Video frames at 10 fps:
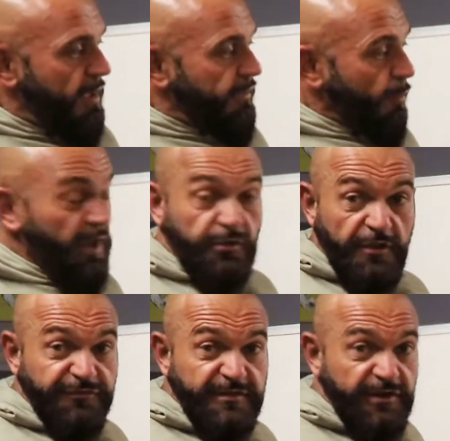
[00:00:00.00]
The whey
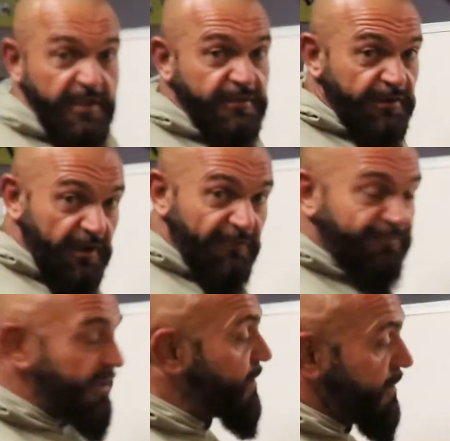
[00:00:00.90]
concentrate
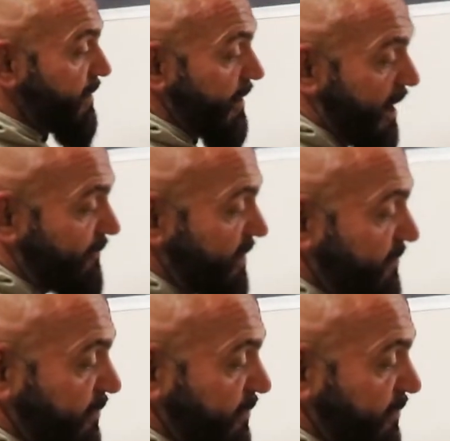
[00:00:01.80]
roughly in average